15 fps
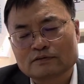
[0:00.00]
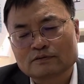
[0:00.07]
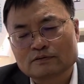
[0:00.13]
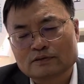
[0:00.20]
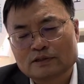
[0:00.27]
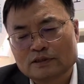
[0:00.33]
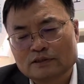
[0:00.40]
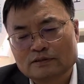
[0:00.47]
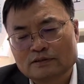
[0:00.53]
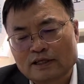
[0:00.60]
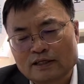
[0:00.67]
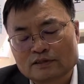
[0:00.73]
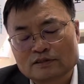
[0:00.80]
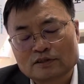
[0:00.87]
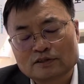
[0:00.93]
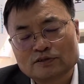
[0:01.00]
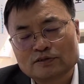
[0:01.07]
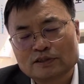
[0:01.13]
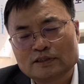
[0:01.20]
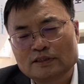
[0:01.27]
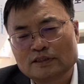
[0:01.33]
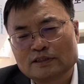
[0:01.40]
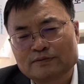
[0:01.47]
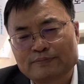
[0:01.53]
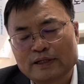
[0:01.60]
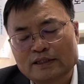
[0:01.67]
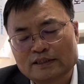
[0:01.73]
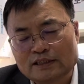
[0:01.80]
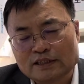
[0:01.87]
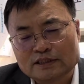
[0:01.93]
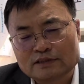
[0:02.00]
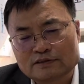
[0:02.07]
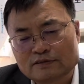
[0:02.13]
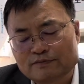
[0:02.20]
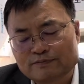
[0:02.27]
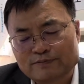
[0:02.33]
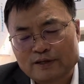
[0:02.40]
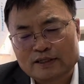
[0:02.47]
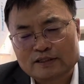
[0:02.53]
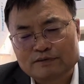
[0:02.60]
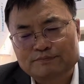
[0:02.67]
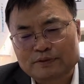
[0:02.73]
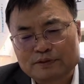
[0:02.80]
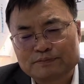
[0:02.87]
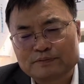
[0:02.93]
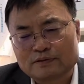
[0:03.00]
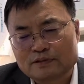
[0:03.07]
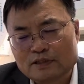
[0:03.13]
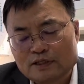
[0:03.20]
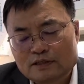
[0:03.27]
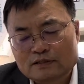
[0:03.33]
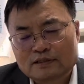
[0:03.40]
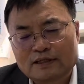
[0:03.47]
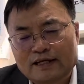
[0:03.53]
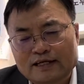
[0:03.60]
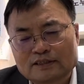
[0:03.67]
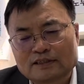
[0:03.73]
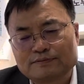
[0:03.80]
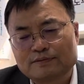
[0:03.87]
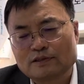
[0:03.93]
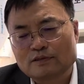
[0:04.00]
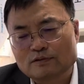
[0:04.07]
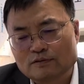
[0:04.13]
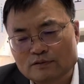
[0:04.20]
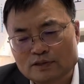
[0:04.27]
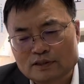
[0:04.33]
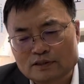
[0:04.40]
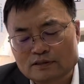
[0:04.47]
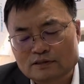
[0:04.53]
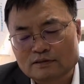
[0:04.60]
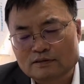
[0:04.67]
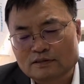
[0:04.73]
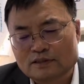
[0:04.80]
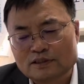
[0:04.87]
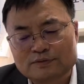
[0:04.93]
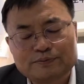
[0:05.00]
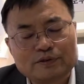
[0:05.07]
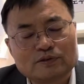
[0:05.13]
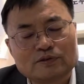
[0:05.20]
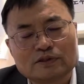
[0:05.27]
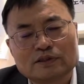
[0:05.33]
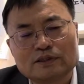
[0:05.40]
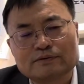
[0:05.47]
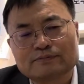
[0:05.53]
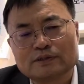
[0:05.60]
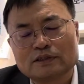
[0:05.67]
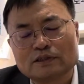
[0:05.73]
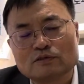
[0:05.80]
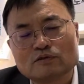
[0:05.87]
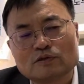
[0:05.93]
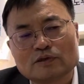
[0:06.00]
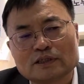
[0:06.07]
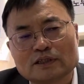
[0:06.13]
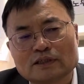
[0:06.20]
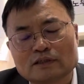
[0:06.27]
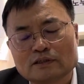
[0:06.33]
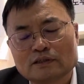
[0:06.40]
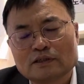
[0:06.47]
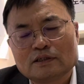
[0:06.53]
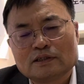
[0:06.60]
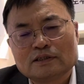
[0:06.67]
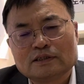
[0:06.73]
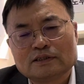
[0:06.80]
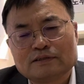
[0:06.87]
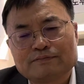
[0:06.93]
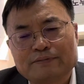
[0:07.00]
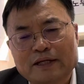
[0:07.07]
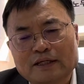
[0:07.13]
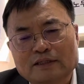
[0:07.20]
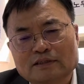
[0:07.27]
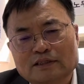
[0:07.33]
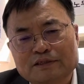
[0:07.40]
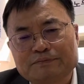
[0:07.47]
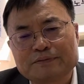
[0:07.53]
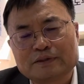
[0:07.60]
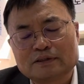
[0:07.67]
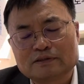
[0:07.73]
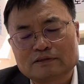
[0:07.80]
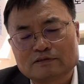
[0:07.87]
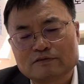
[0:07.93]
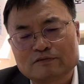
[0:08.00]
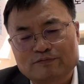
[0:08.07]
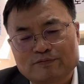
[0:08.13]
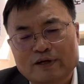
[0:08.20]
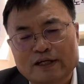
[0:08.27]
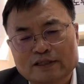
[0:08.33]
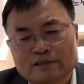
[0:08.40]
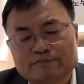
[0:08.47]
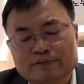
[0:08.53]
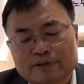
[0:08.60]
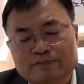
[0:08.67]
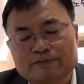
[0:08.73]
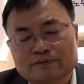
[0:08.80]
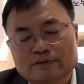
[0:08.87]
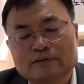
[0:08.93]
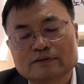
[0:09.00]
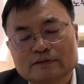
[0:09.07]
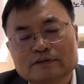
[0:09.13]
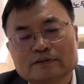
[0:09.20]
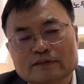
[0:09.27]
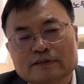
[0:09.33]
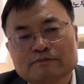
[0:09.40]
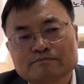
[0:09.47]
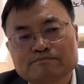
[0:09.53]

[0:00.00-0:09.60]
in their countries it's very easy to fire people collectively or individually, but in Korea it's very difficult to fire people. Yeah.